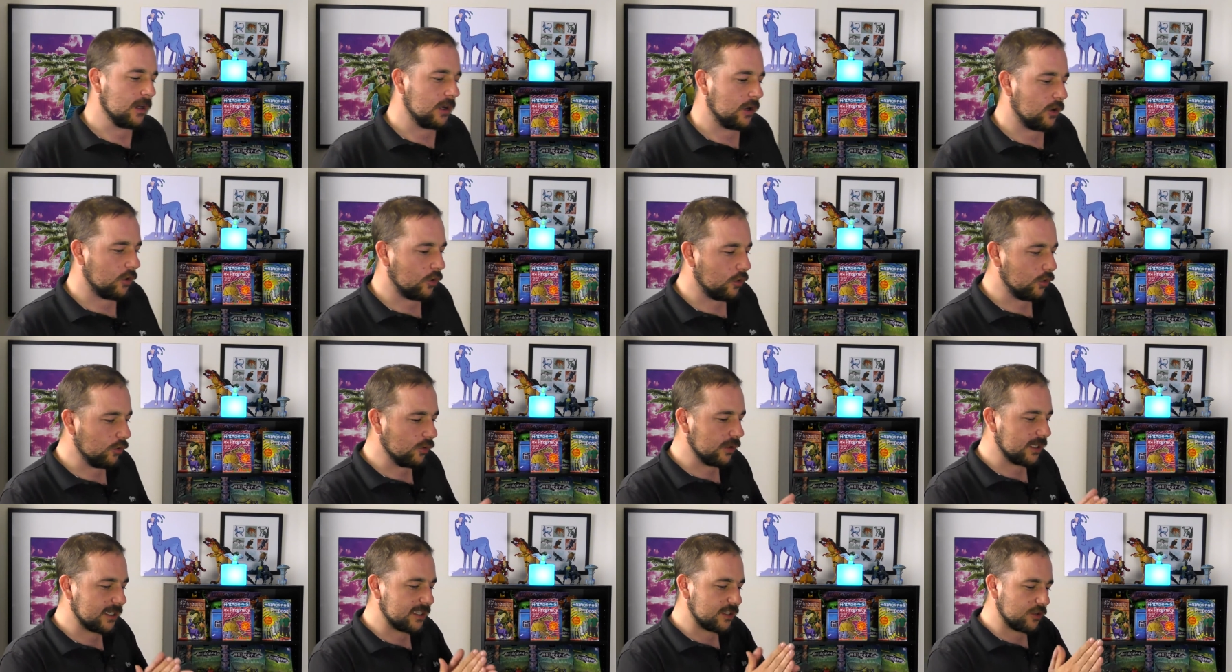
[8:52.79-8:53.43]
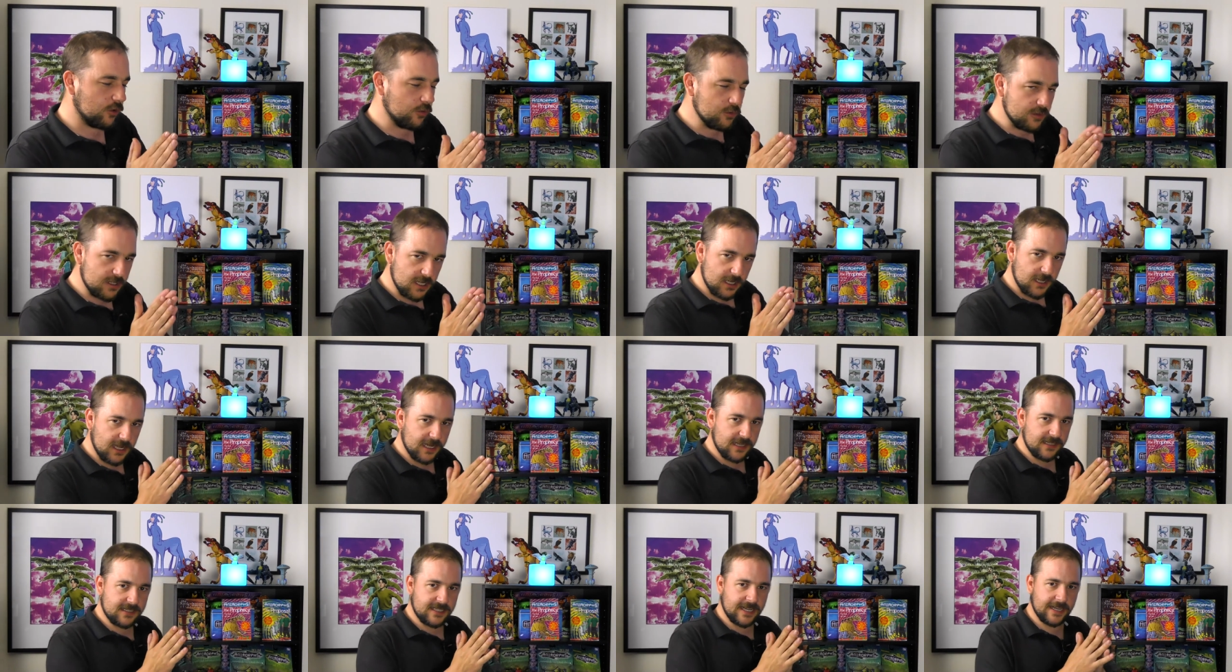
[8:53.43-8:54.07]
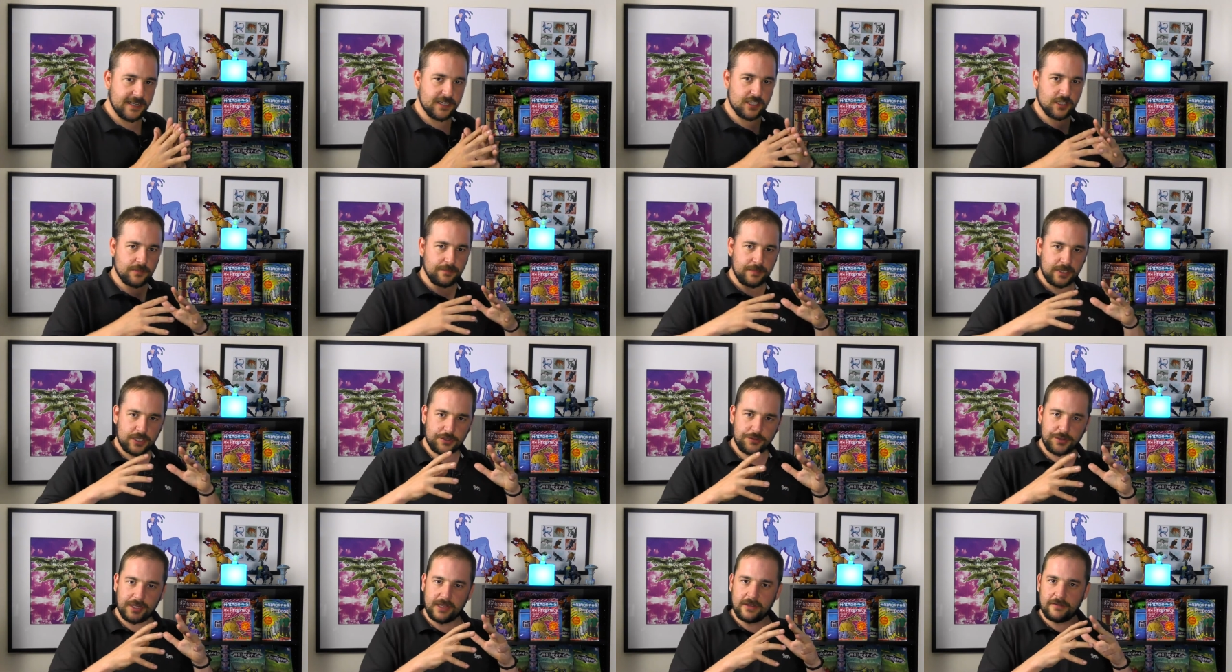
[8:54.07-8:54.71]
All this underlying tension
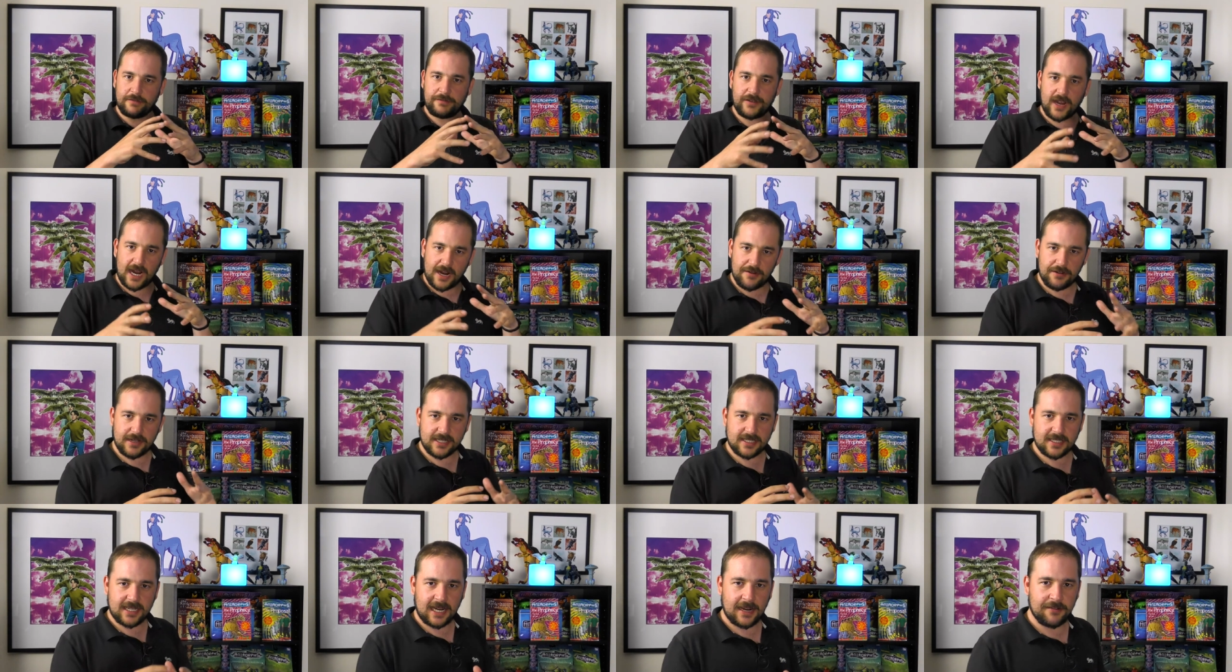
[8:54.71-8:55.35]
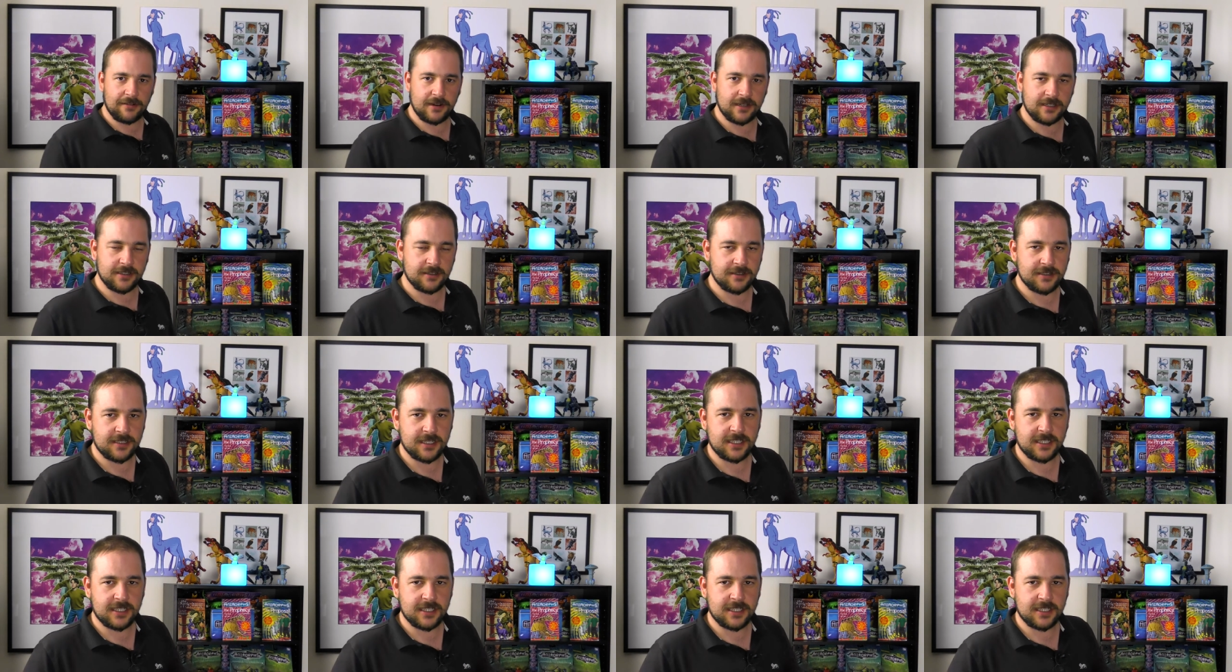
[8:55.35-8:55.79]
between the various characters.